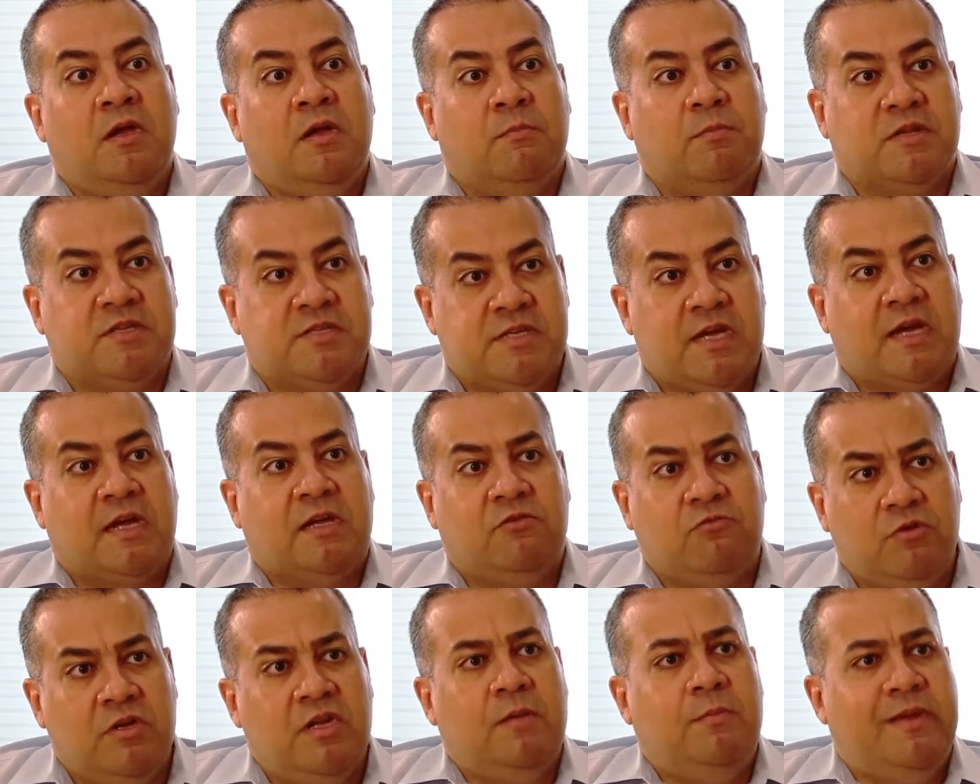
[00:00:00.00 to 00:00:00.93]
but second,
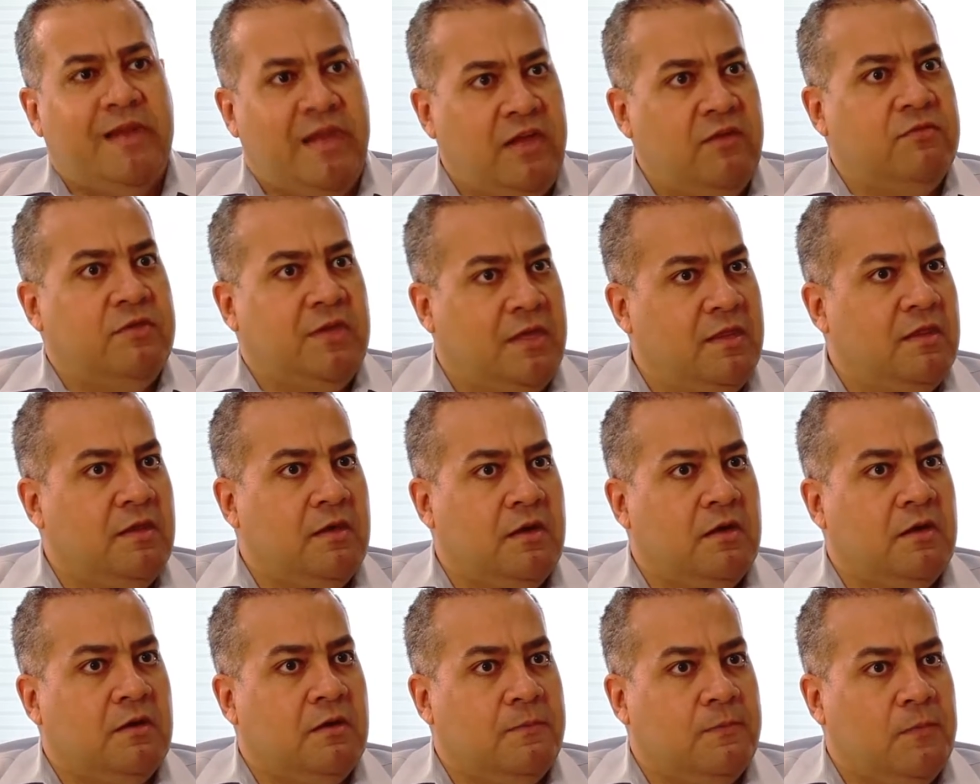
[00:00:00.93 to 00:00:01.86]
really believed in
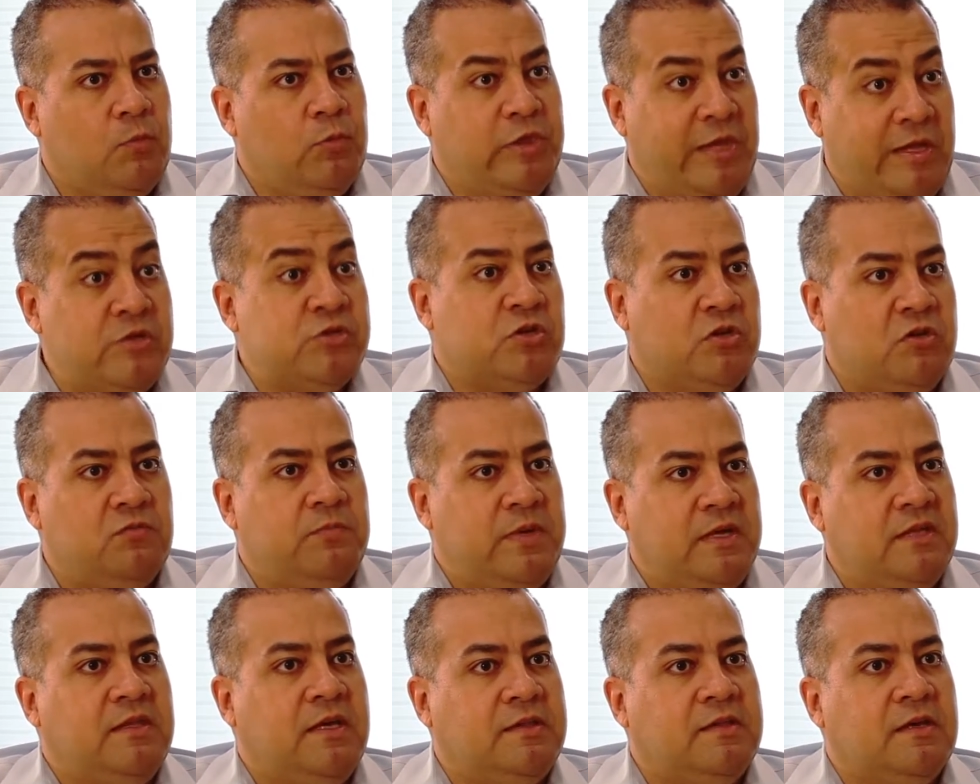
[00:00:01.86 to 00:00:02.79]
the potential of
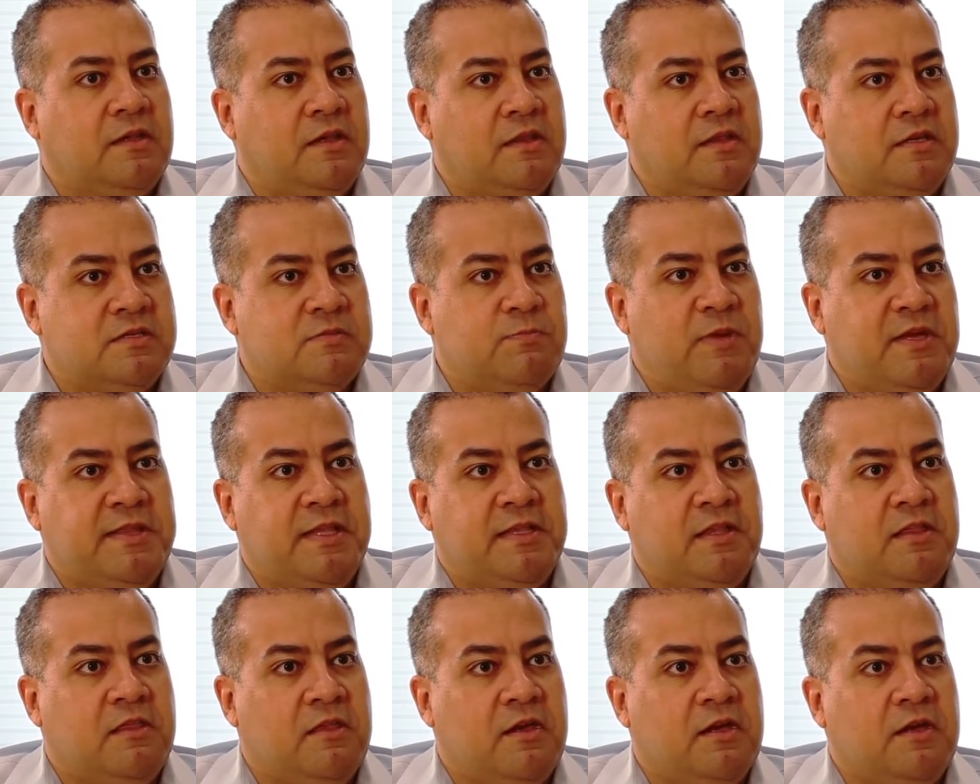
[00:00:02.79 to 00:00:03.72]
big data, that this big data
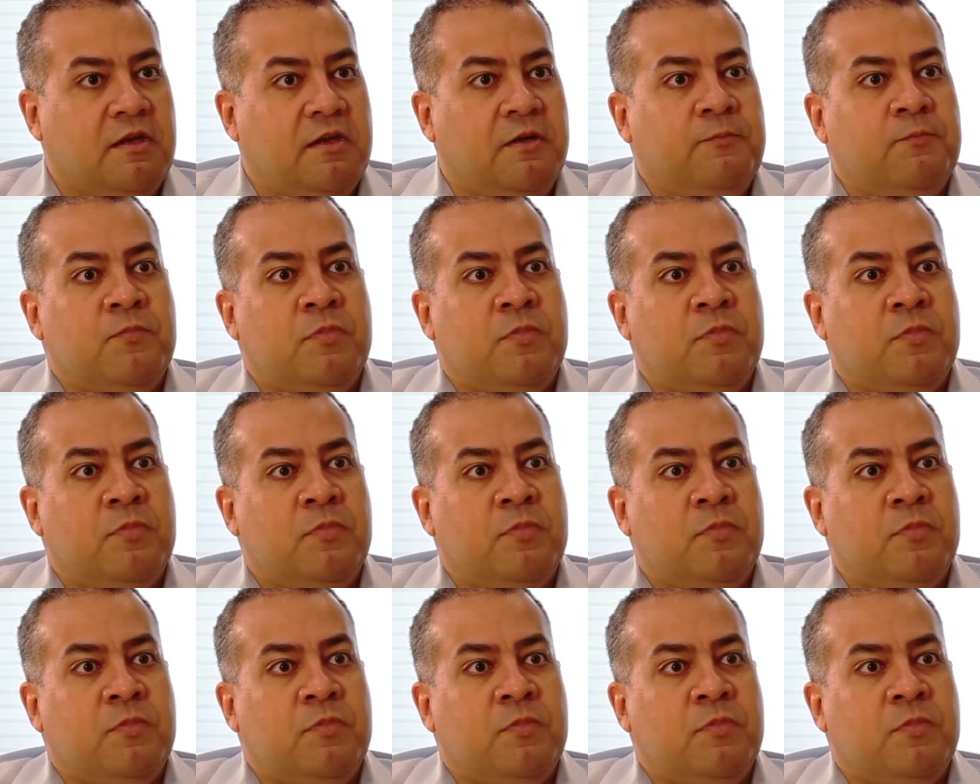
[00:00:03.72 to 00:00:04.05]
thing,